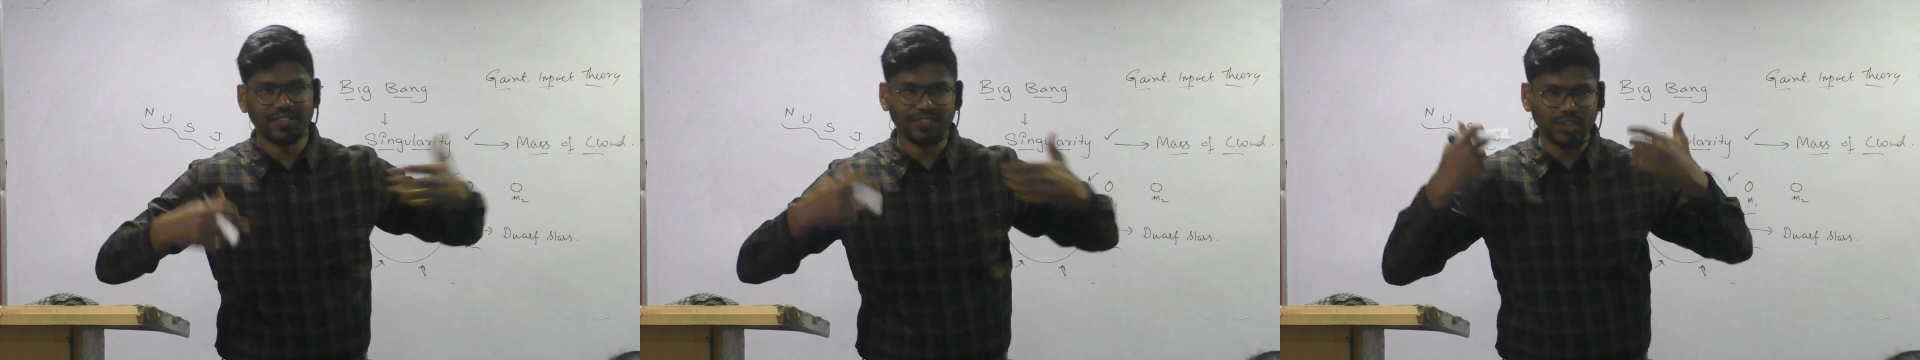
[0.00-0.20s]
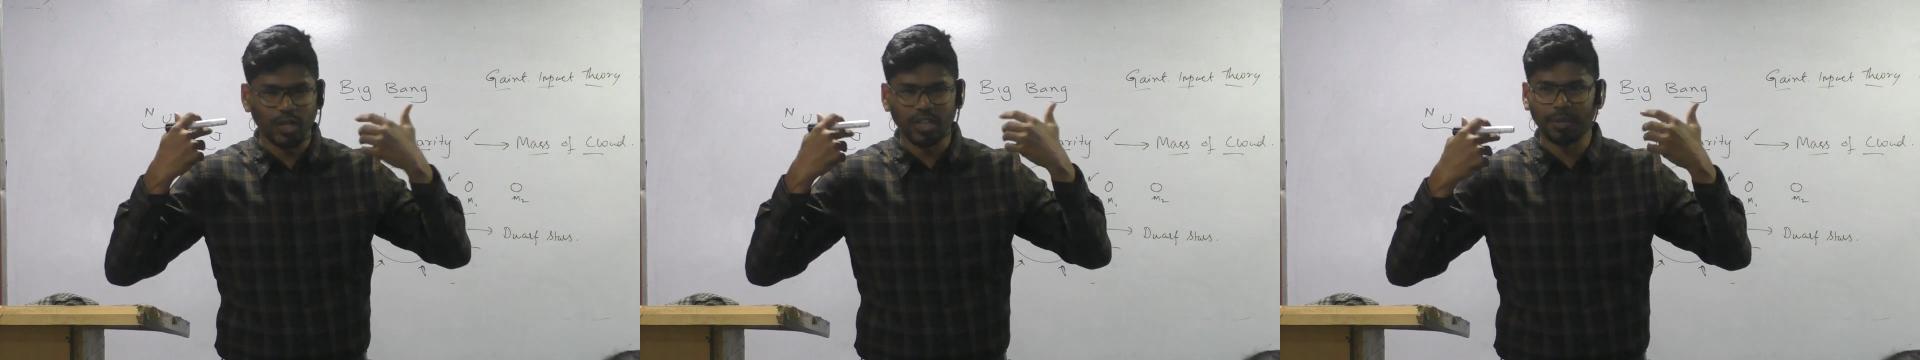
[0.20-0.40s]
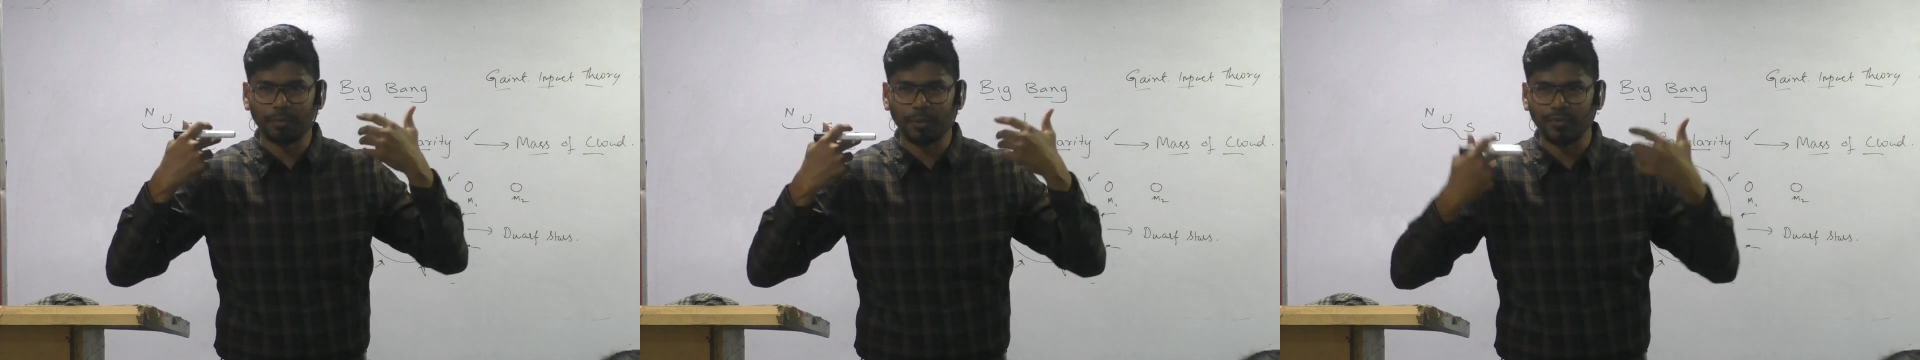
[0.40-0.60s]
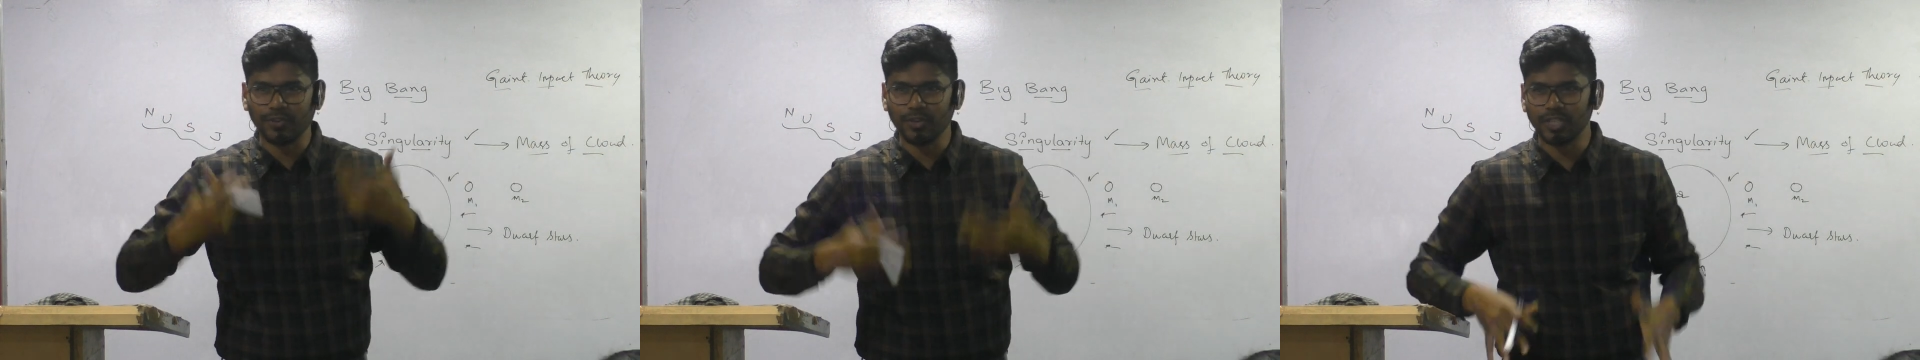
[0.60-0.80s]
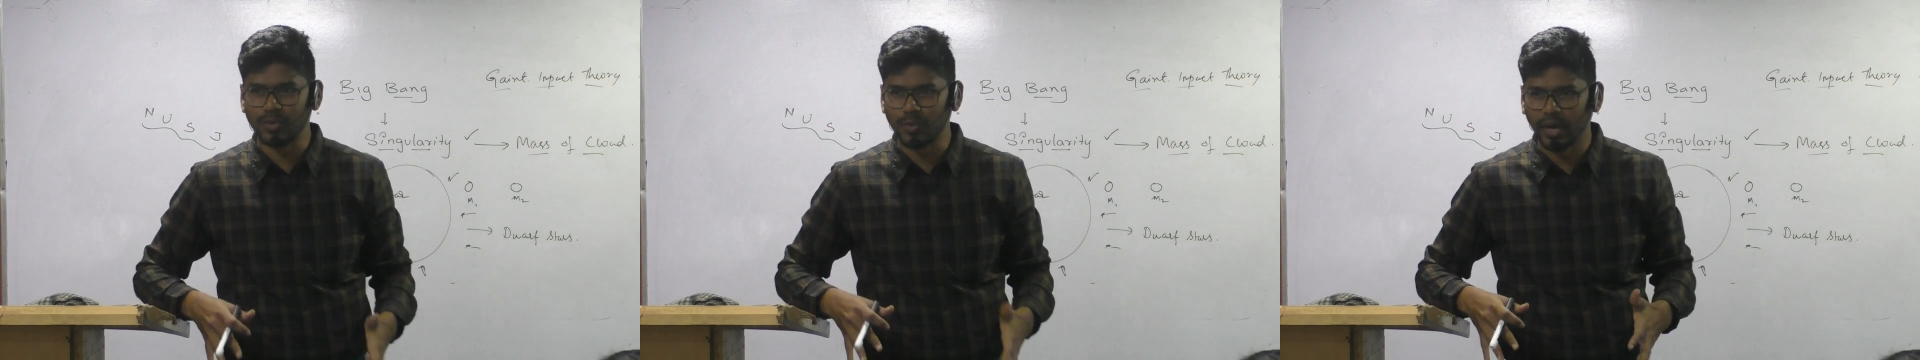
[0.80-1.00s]
with all the
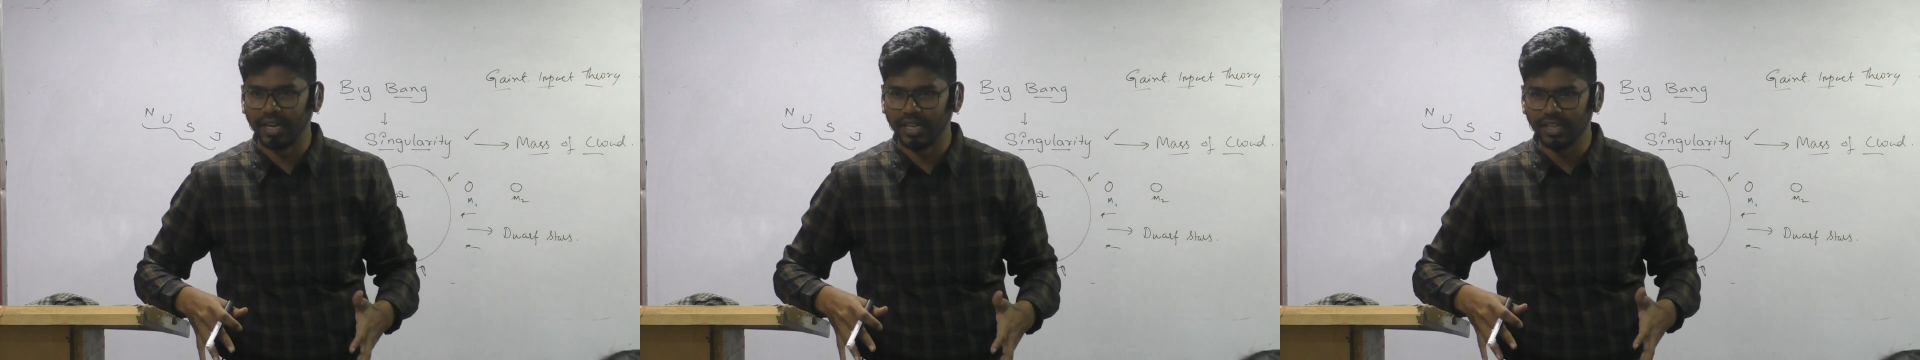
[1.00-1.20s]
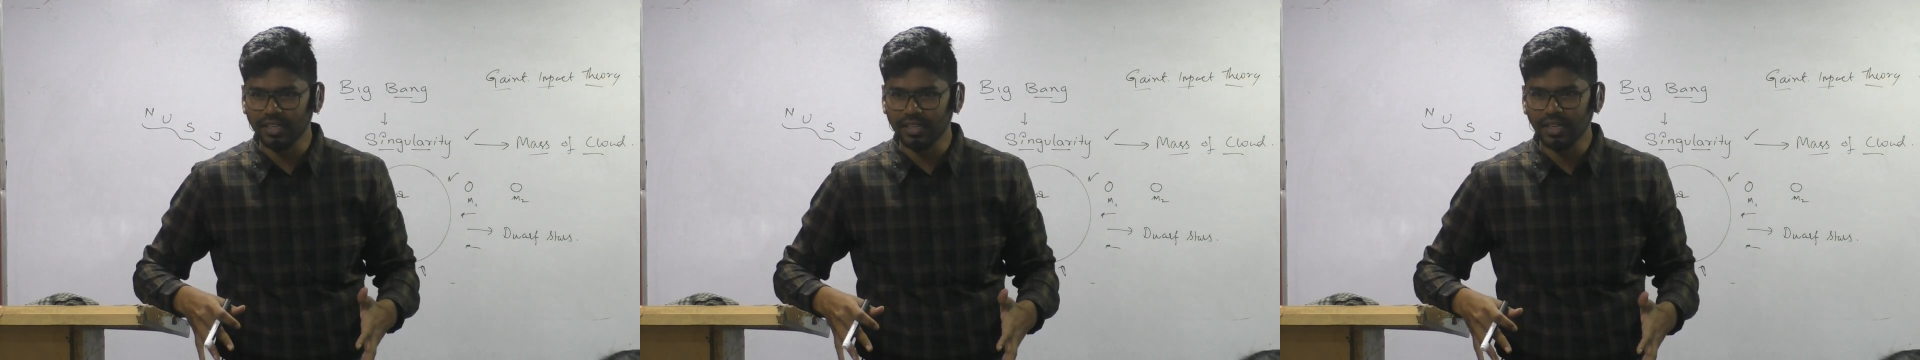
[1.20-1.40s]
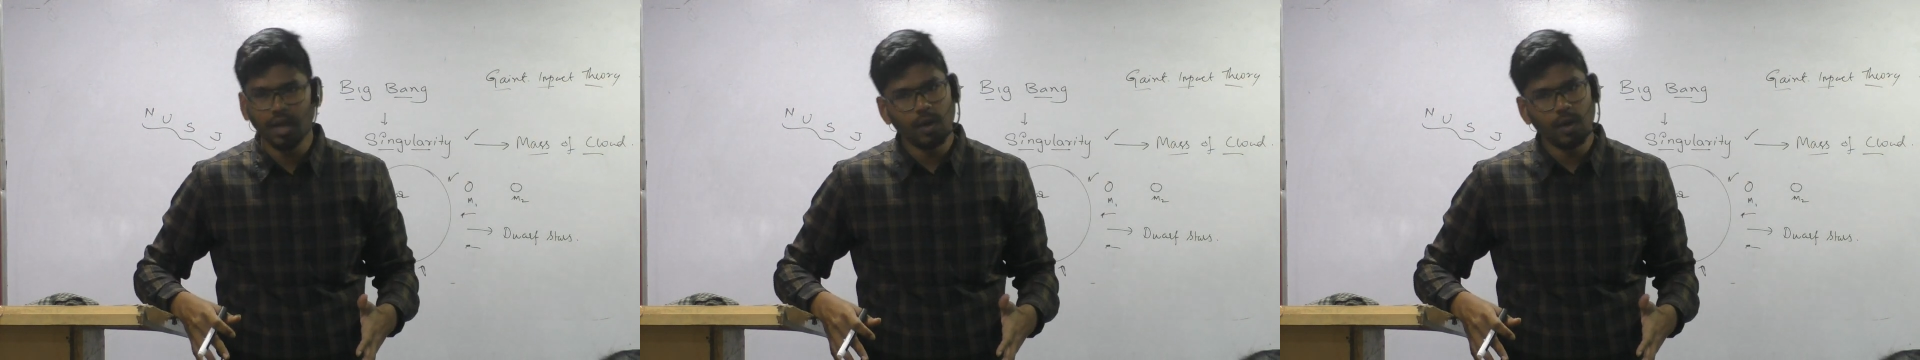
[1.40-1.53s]
profuse sweating,